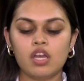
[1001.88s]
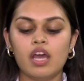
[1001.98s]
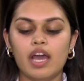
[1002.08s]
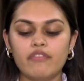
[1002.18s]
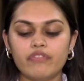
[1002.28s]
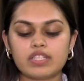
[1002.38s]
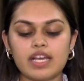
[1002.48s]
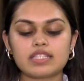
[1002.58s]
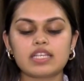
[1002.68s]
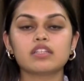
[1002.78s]

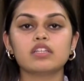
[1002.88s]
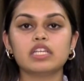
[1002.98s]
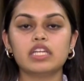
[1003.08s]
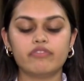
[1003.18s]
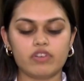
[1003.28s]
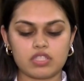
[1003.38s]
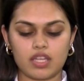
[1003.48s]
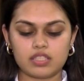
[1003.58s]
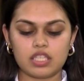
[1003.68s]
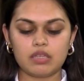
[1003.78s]
emphasizing the need for
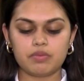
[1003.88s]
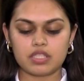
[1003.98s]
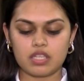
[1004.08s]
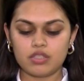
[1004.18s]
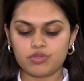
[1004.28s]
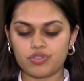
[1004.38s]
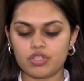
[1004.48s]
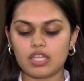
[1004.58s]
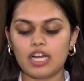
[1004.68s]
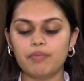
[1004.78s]
sustainable
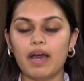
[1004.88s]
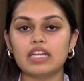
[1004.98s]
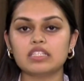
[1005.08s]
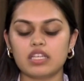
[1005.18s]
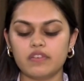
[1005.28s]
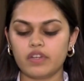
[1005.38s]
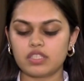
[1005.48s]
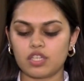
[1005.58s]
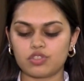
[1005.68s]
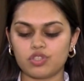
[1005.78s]
solutions that balance
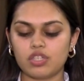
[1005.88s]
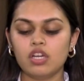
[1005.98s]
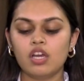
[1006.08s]
infrastructure